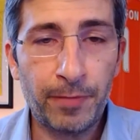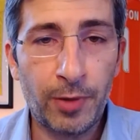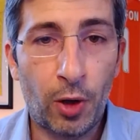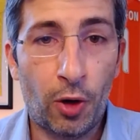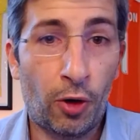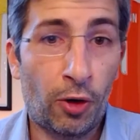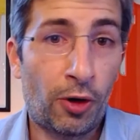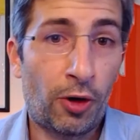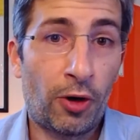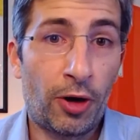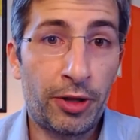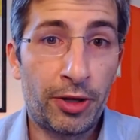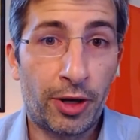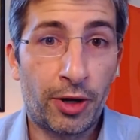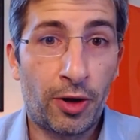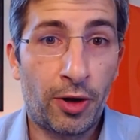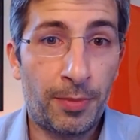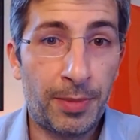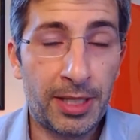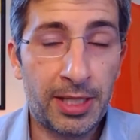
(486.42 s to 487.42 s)
or other
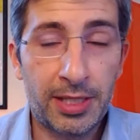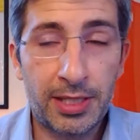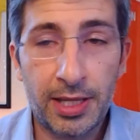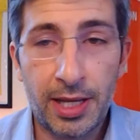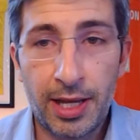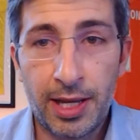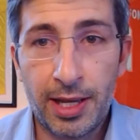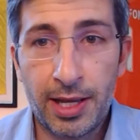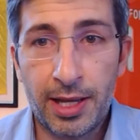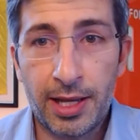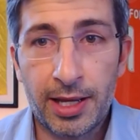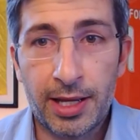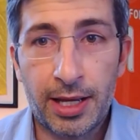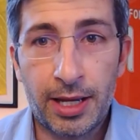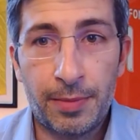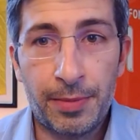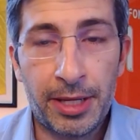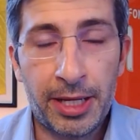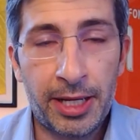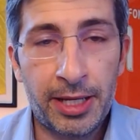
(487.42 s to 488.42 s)
comments
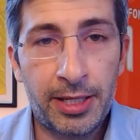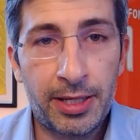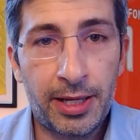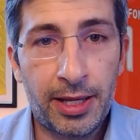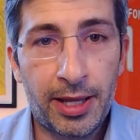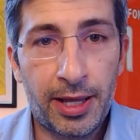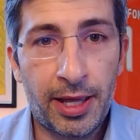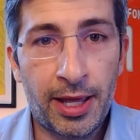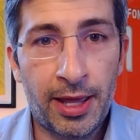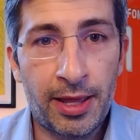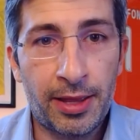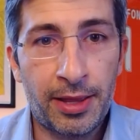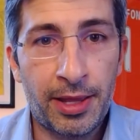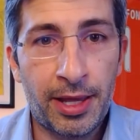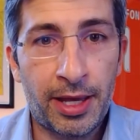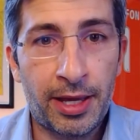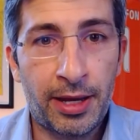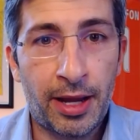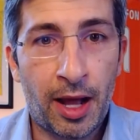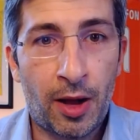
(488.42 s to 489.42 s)
coming in, and
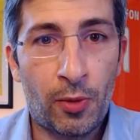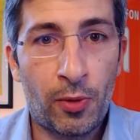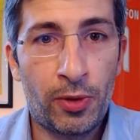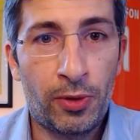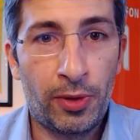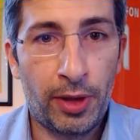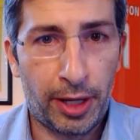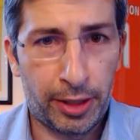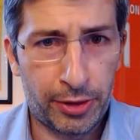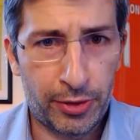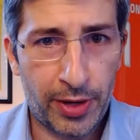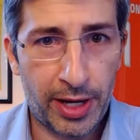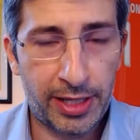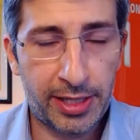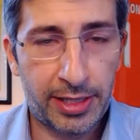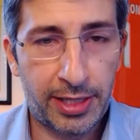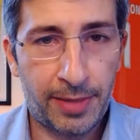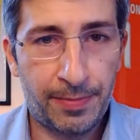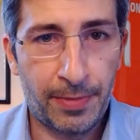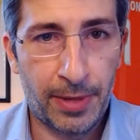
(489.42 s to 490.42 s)
then I will
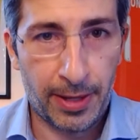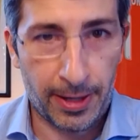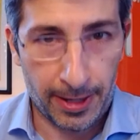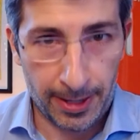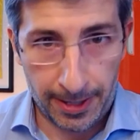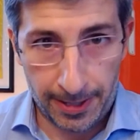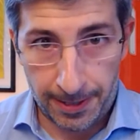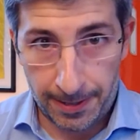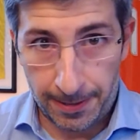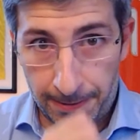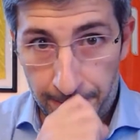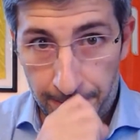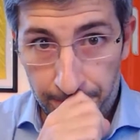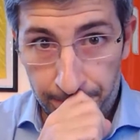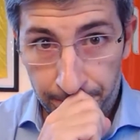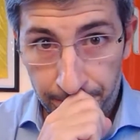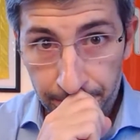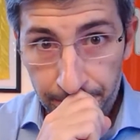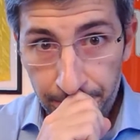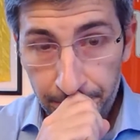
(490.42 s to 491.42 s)
address them
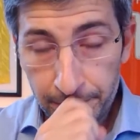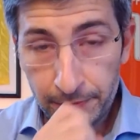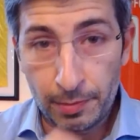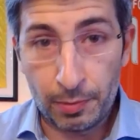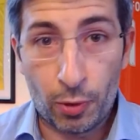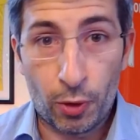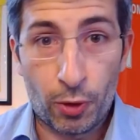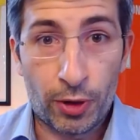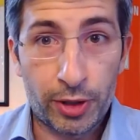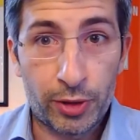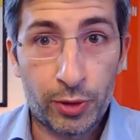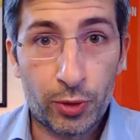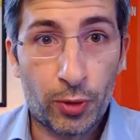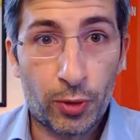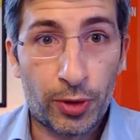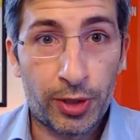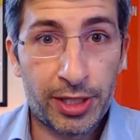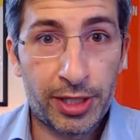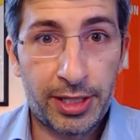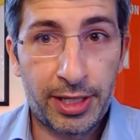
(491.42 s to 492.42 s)
more
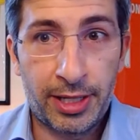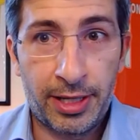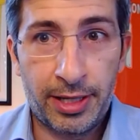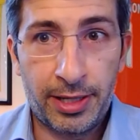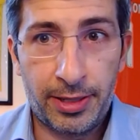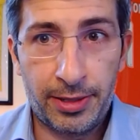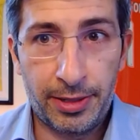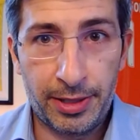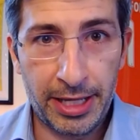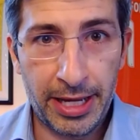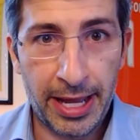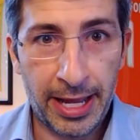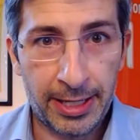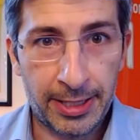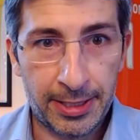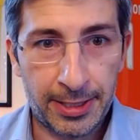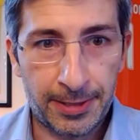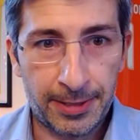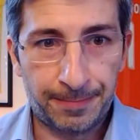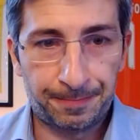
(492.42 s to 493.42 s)
towards the
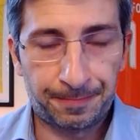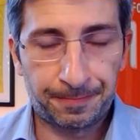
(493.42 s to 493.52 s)
end.